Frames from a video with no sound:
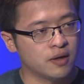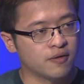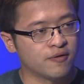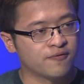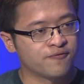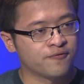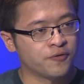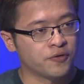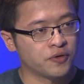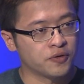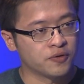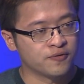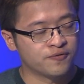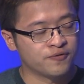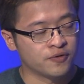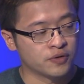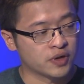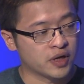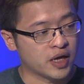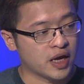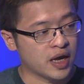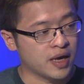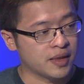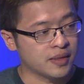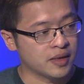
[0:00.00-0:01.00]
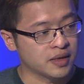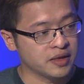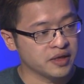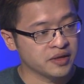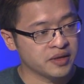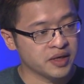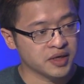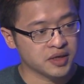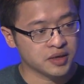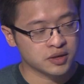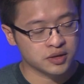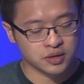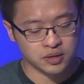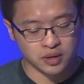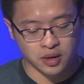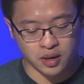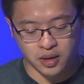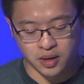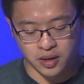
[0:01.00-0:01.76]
for the analytics